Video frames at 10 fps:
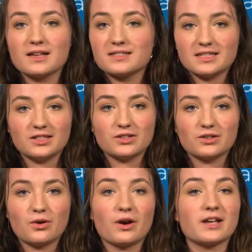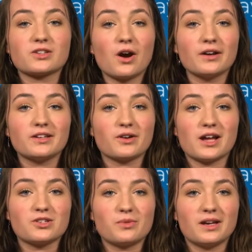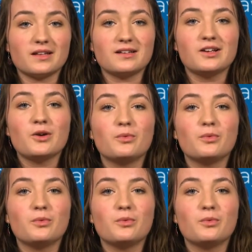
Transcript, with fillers: a senior, or has already graduated,